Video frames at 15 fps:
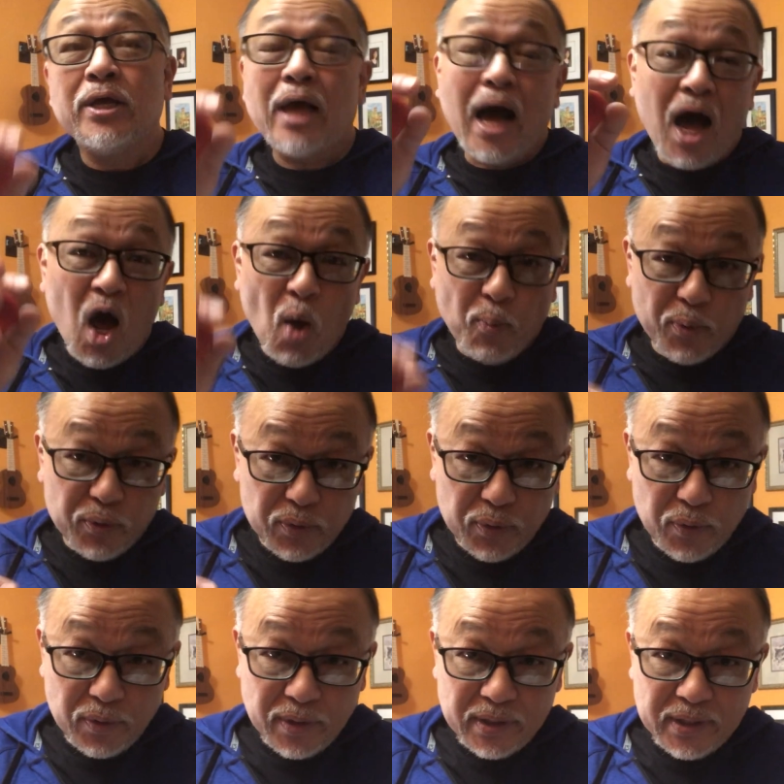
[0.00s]

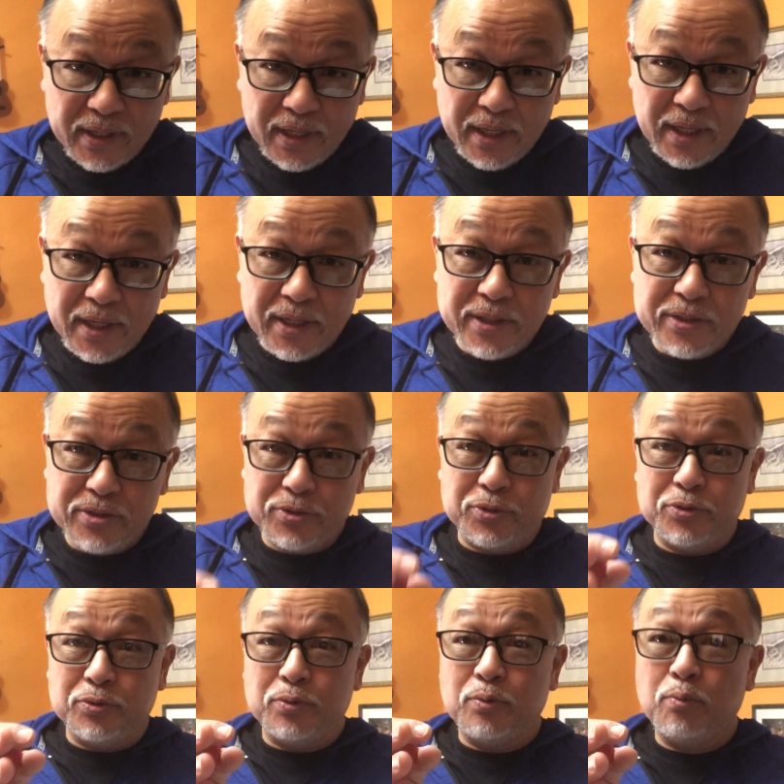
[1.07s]
opportunities
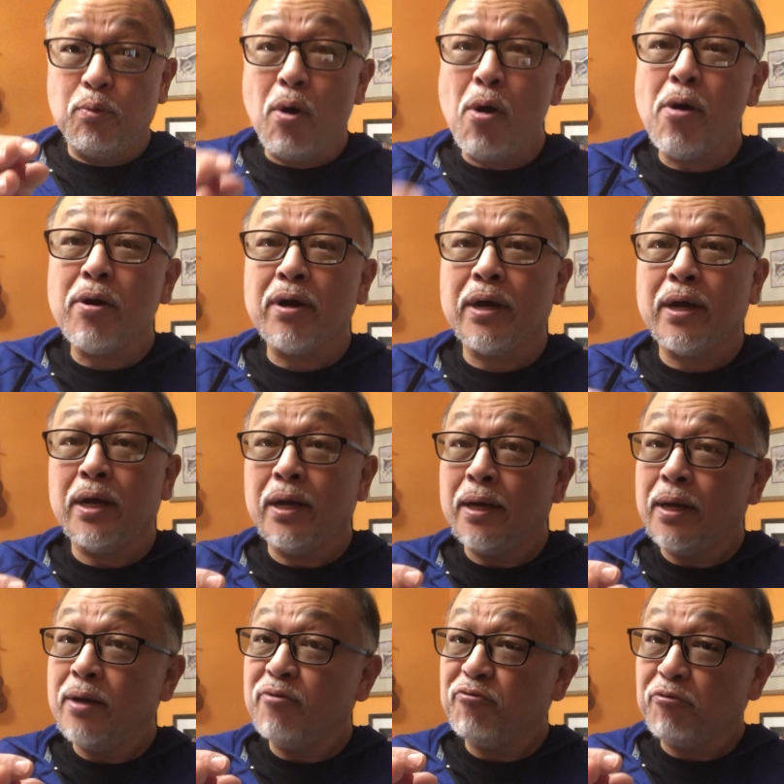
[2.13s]
to work
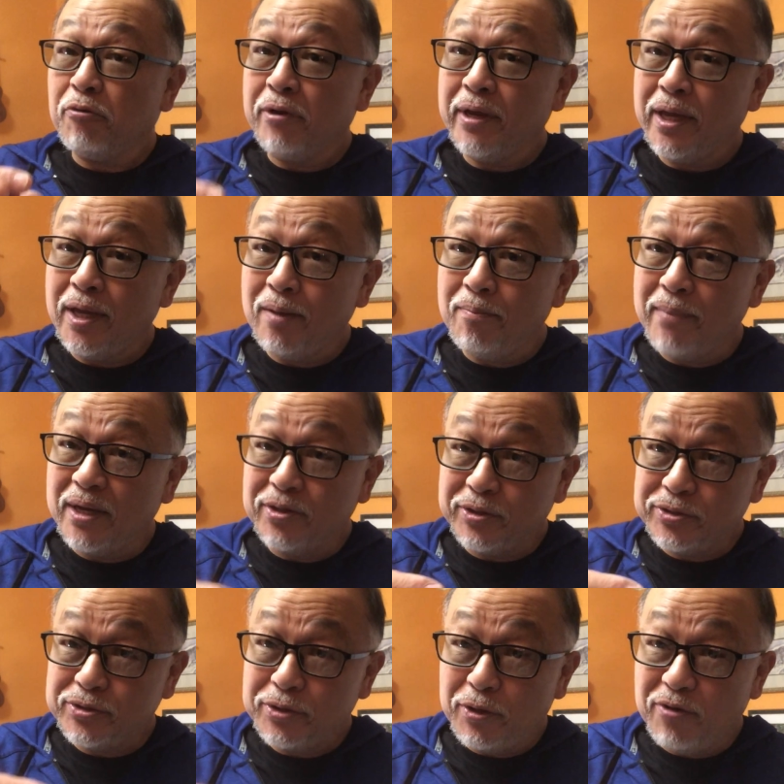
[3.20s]
for Him and to
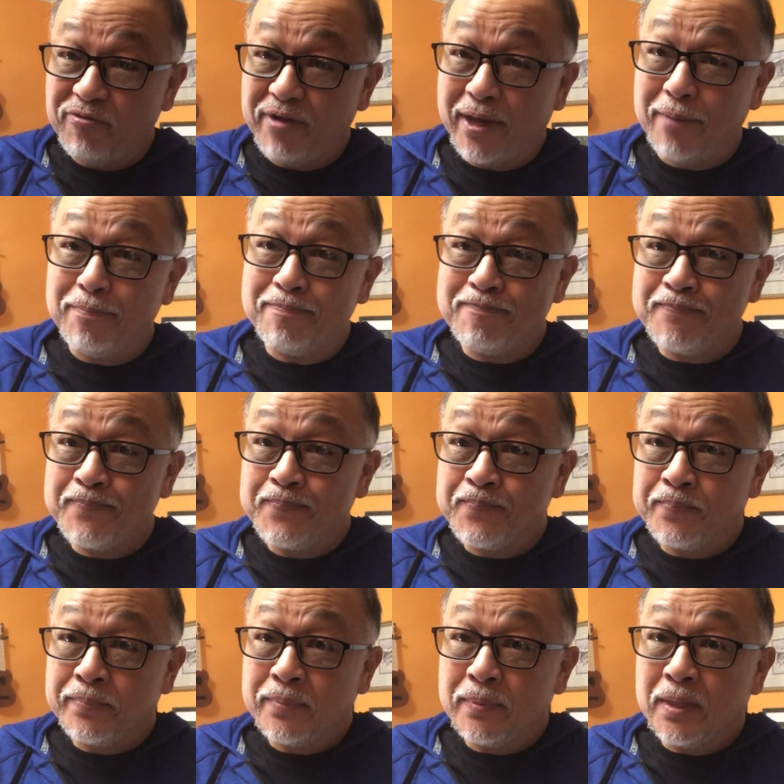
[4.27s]
serve Him
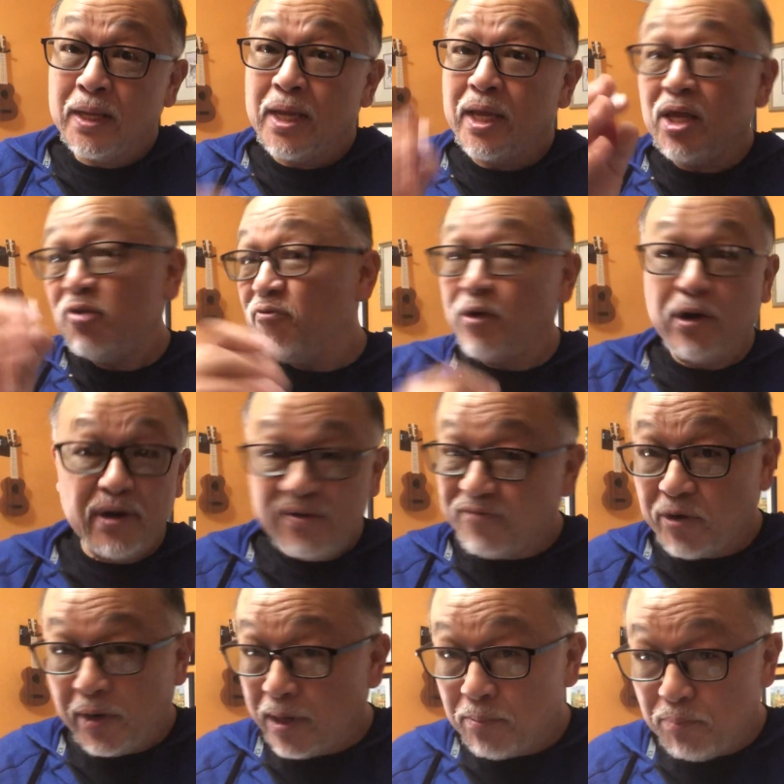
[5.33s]
in very,
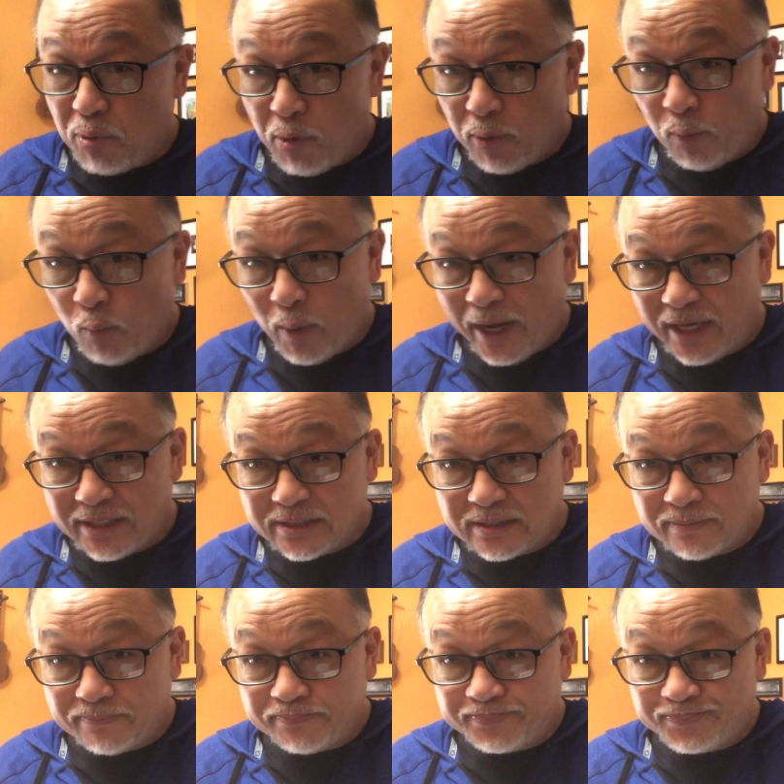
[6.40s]
very important ways.
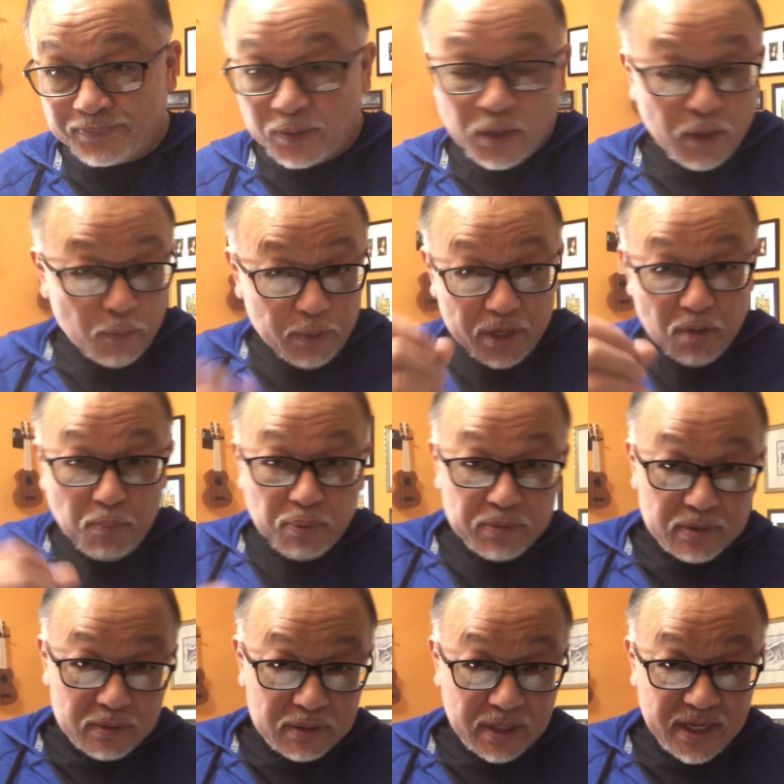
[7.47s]
We're going to
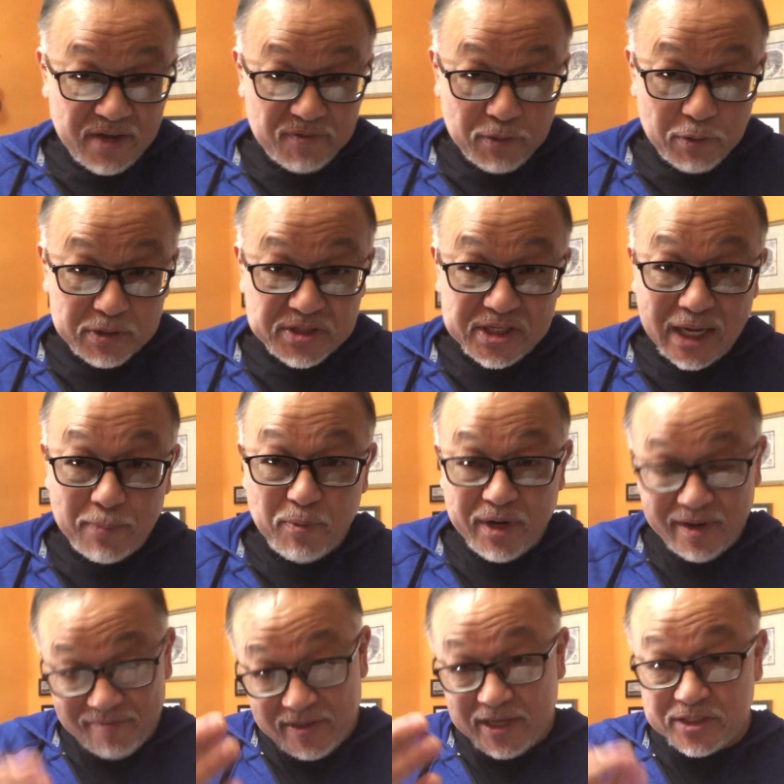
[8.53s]
give you a summary
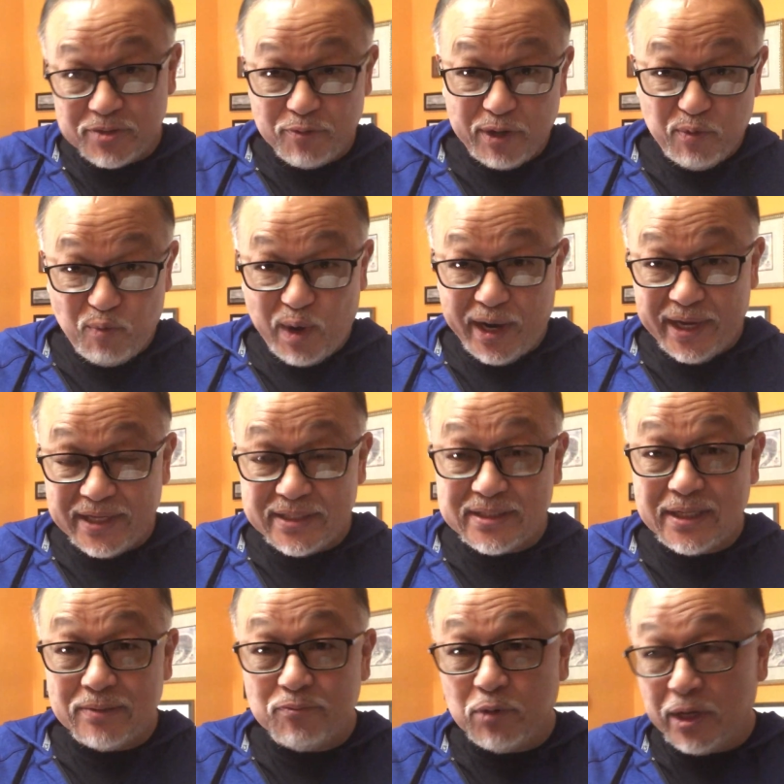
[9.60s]
of these three ways,
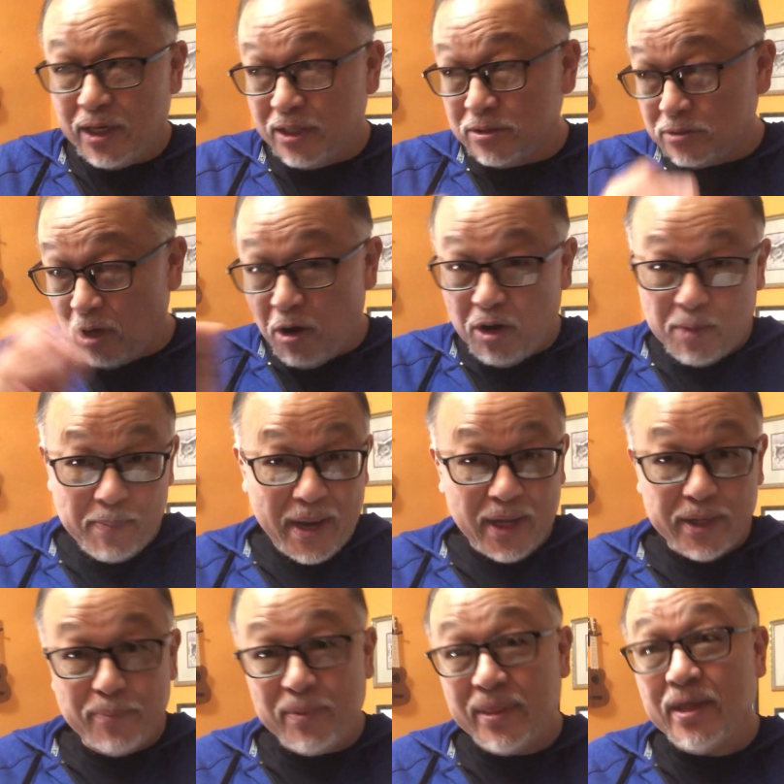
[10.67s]
and we're going to talk about
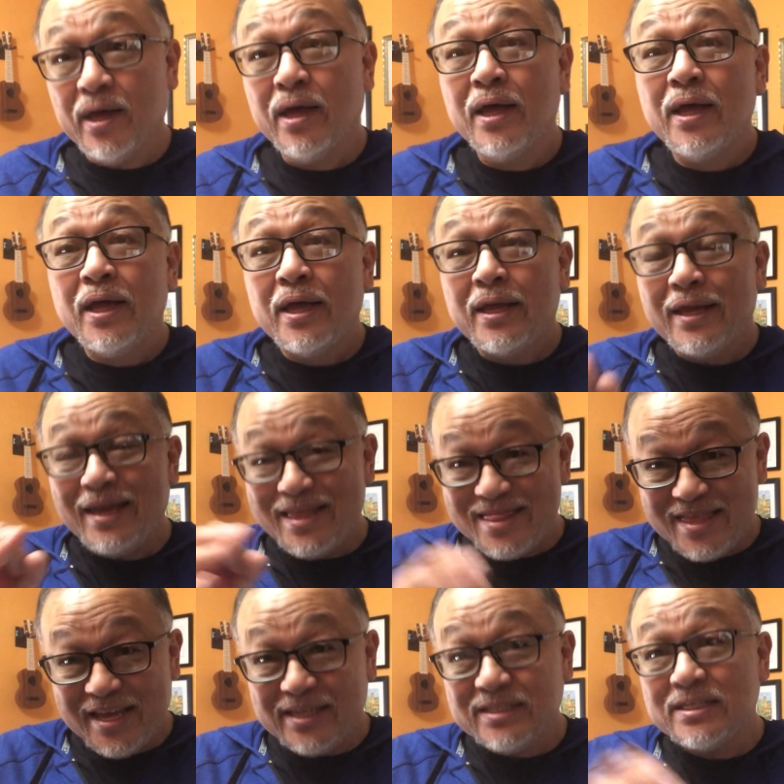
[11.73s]
them in
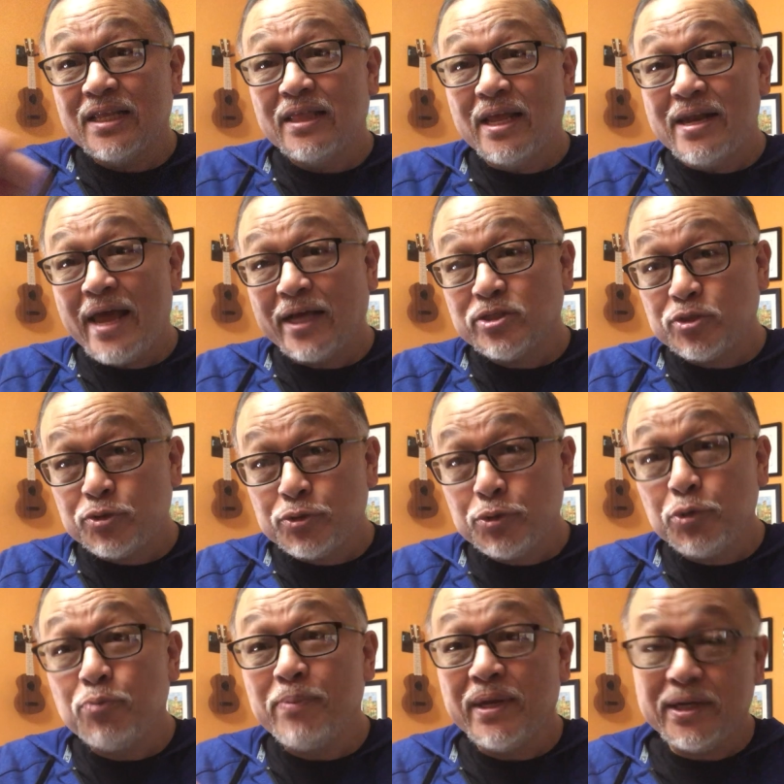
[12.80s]
this and the next
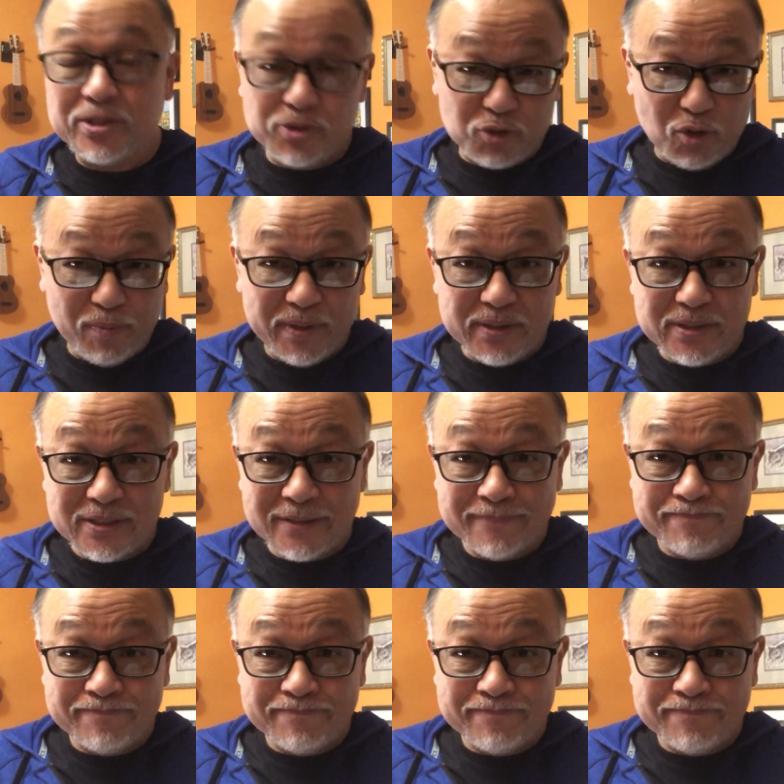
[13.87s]
two mini sermons.